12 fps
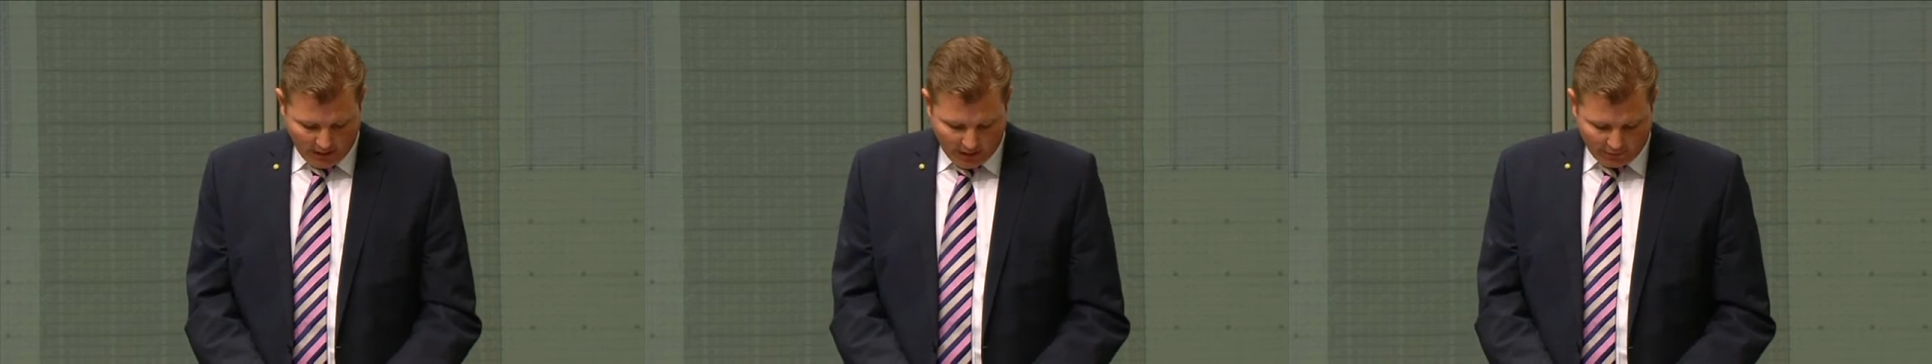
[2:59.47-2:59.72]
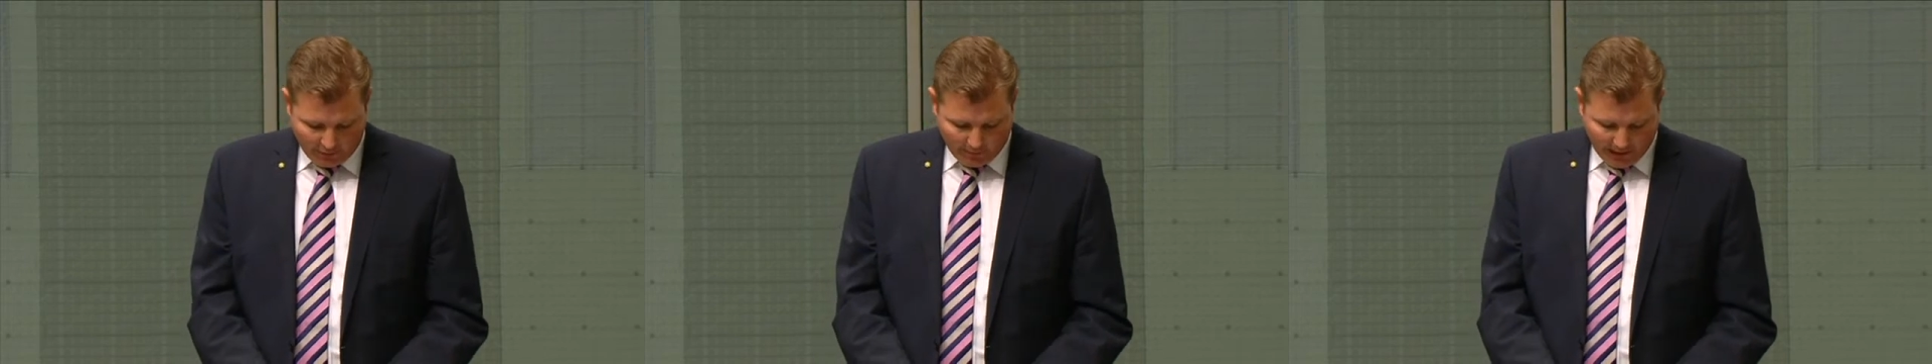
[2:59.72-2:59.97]

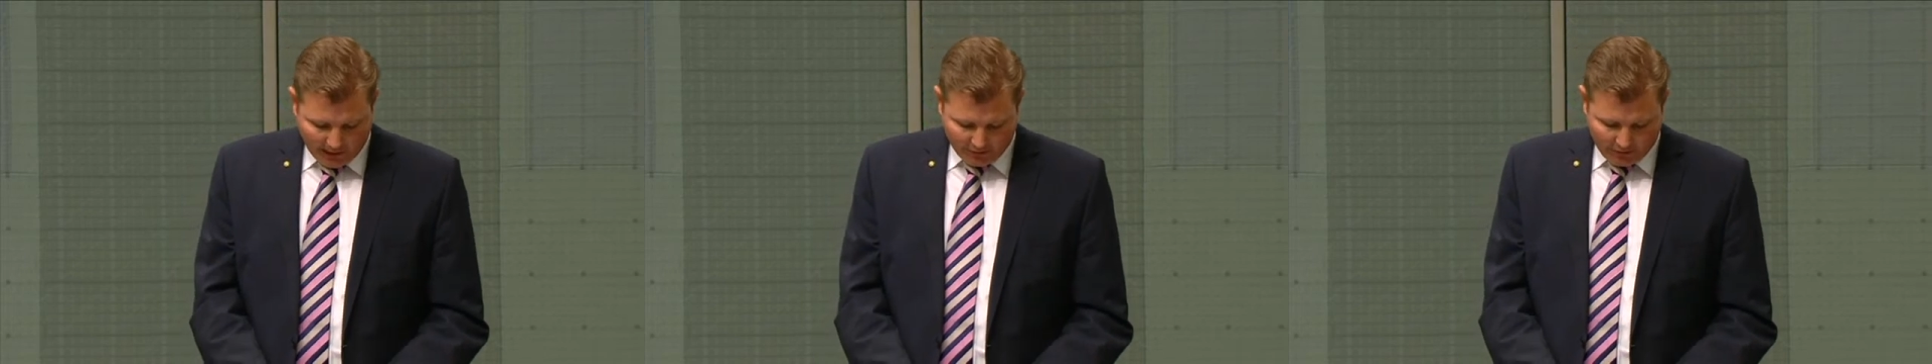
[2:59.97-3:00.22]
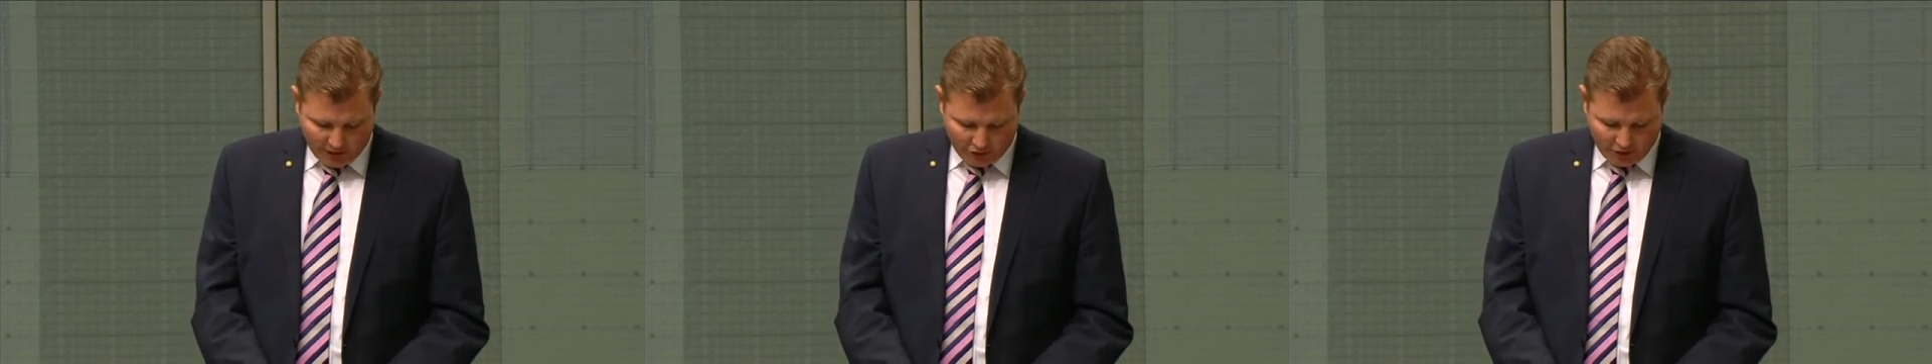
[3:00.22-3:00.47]
Over the
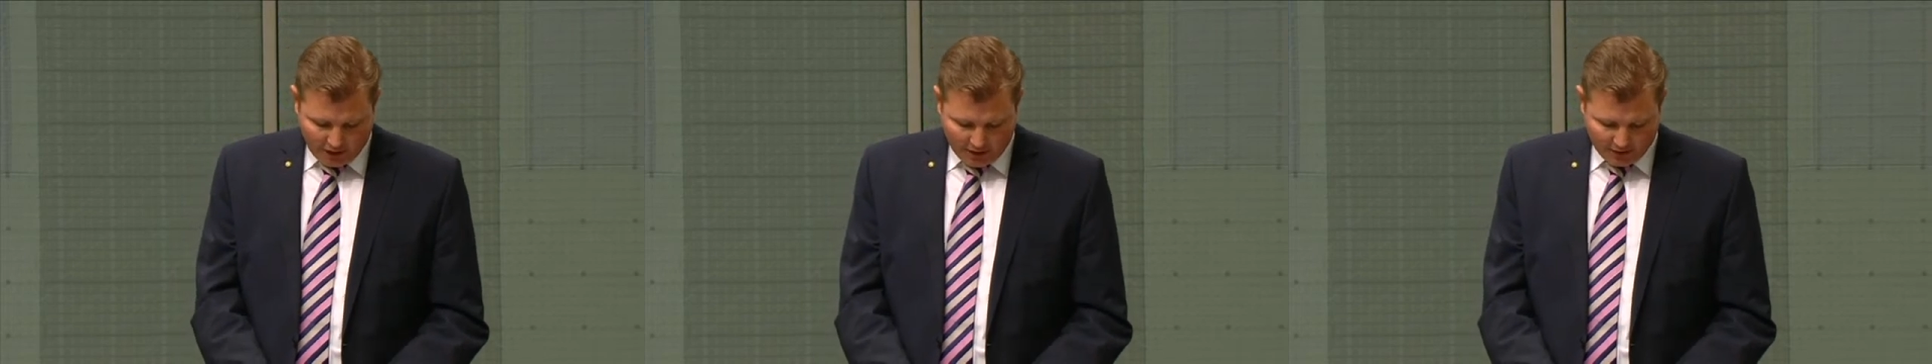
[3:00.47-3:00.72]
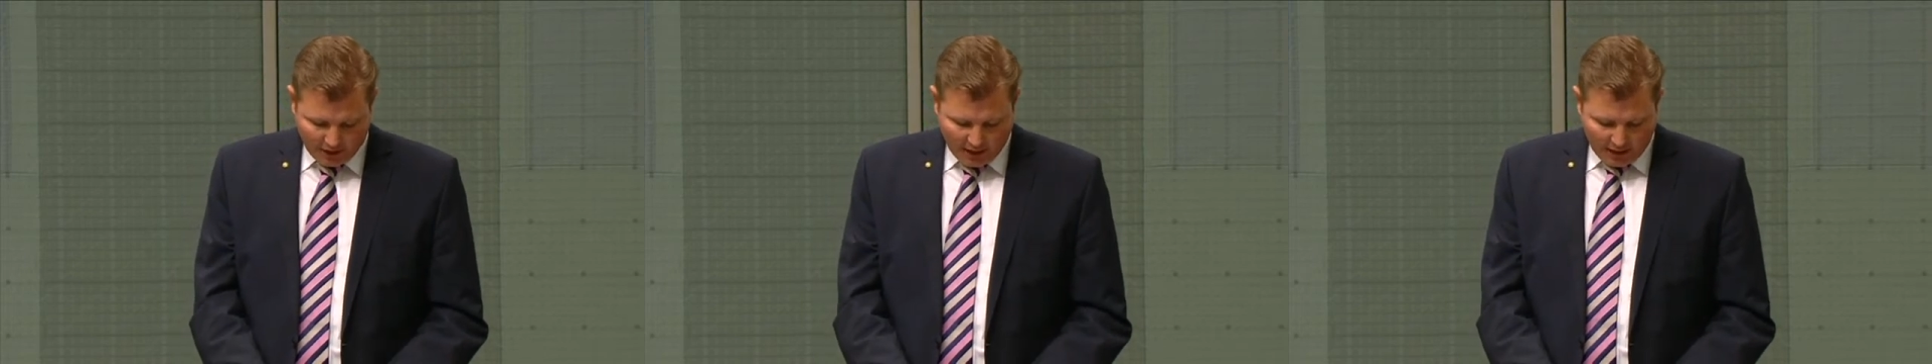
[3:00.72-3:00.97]
past 6
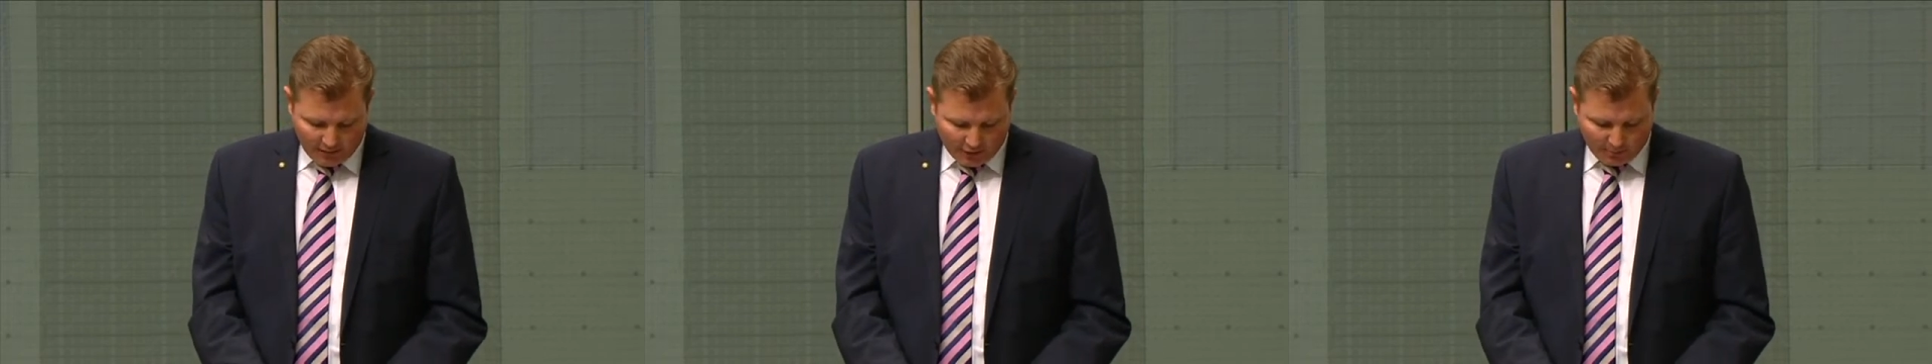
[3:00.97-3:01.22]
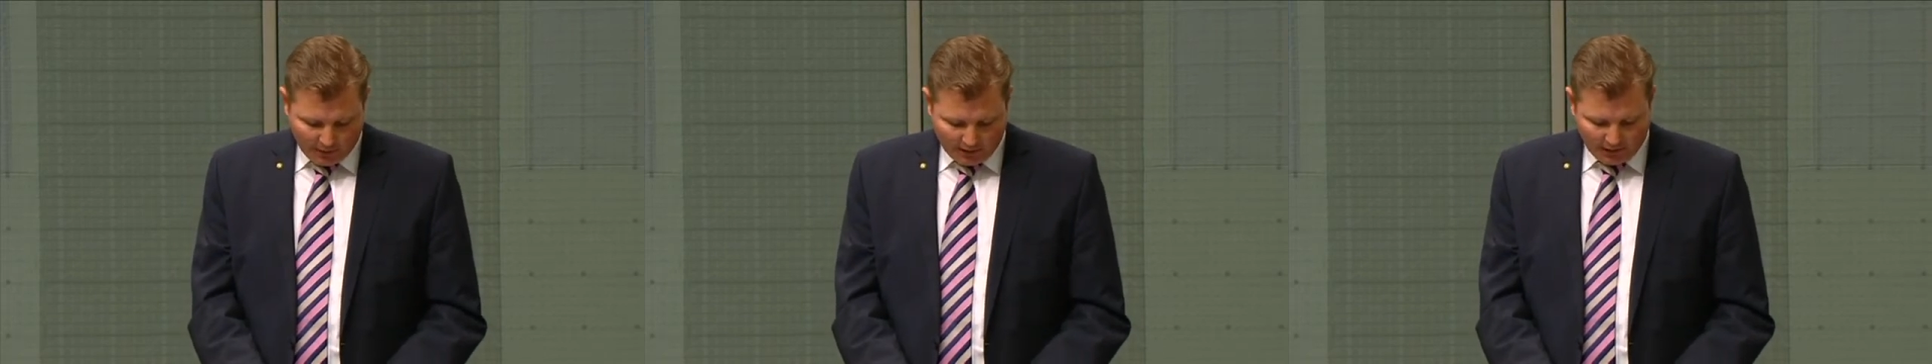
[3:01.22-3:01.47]
years,
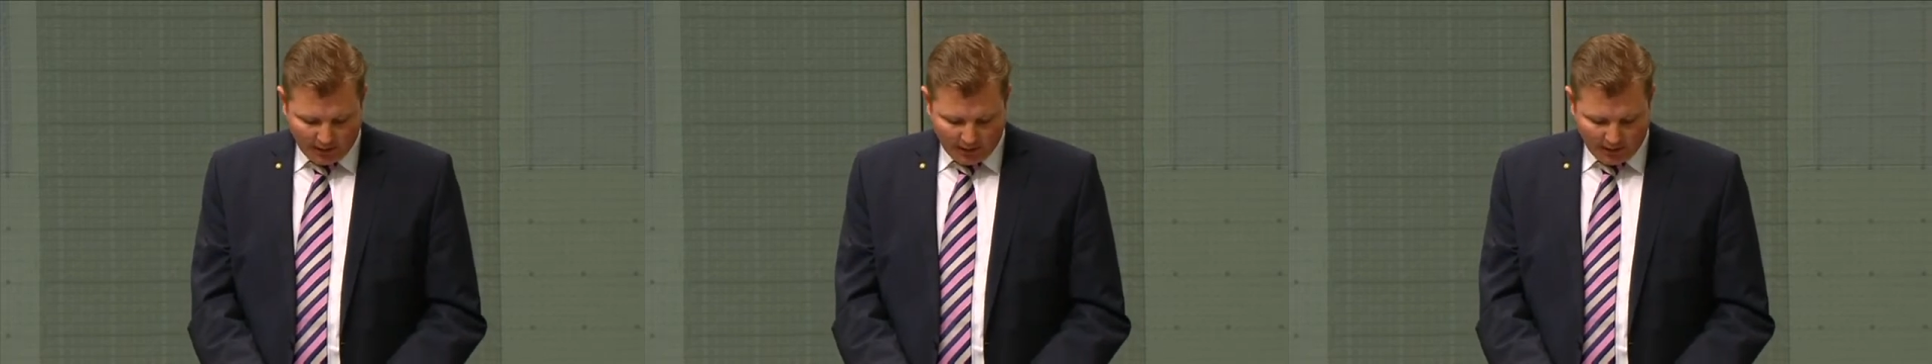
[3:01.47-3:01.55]
there's been an